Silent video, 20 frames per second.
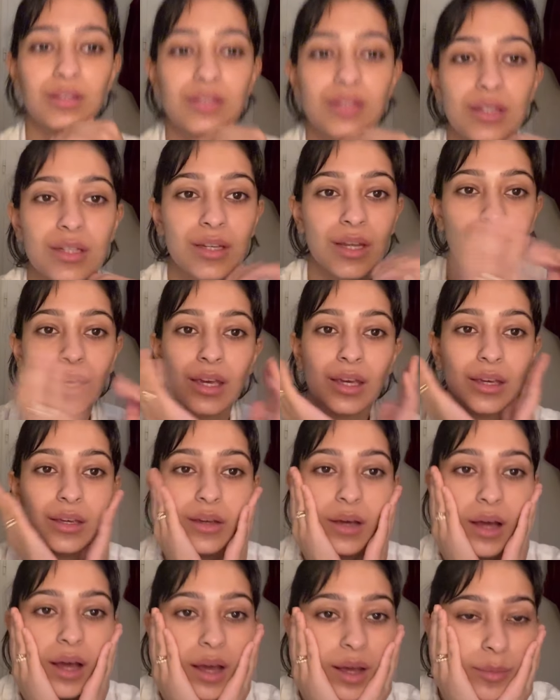
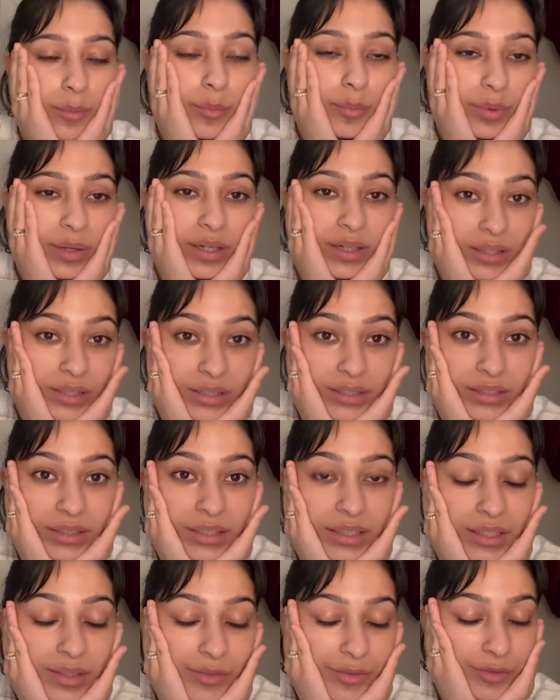Today I
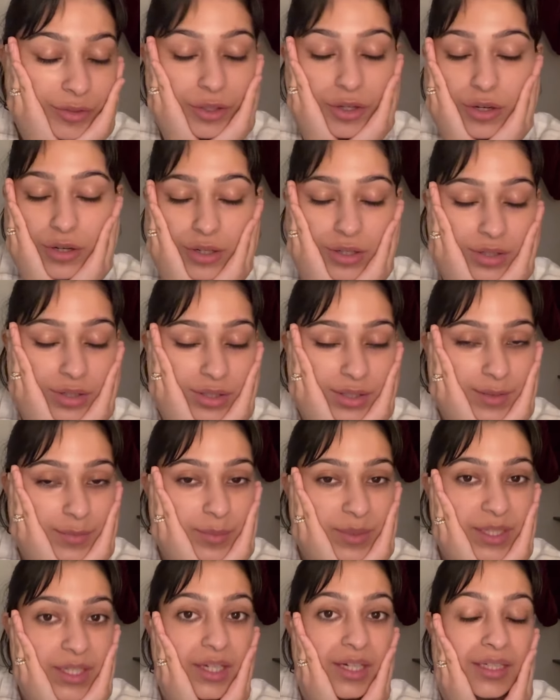barely vlogged
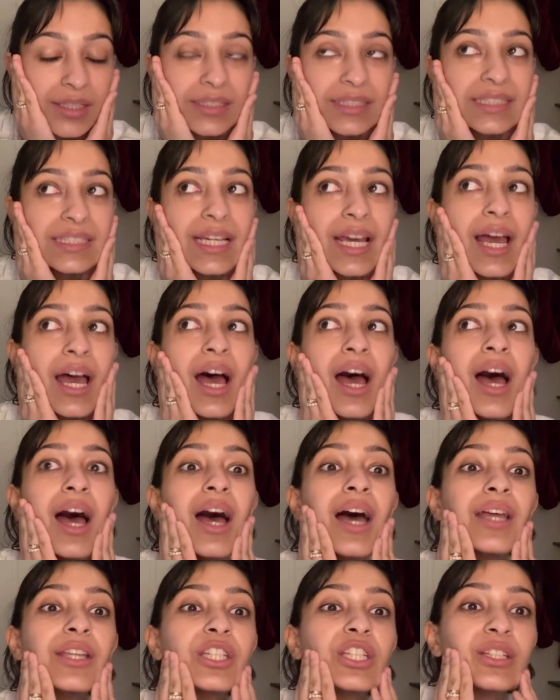because
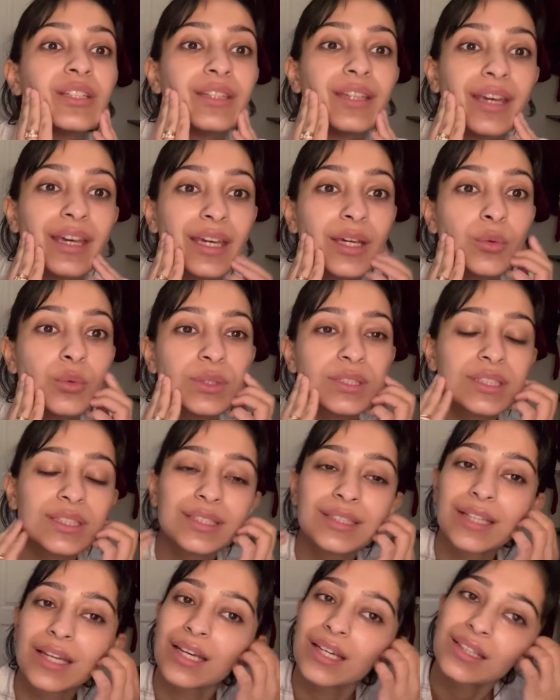today was a
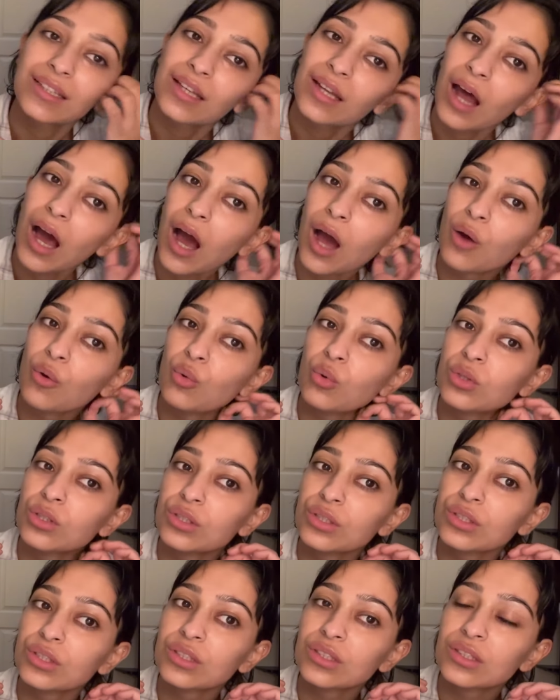day that I
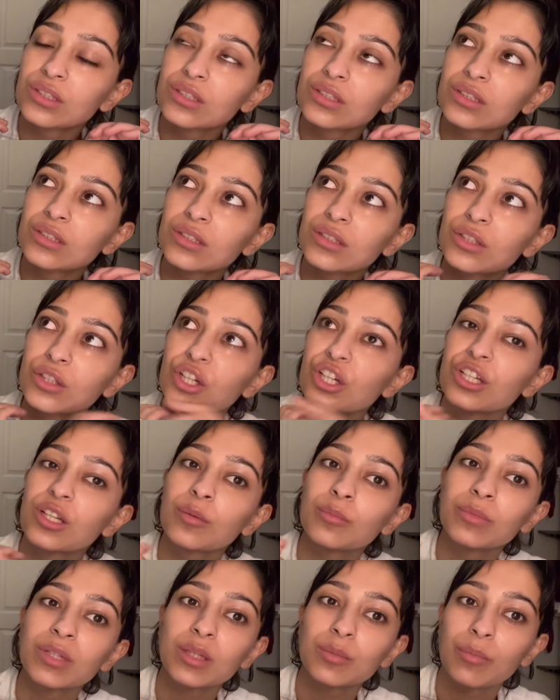was gonna
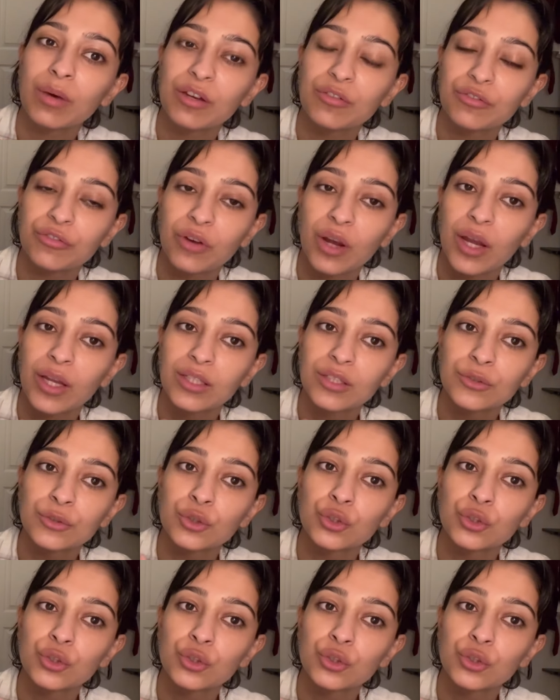meet my friend.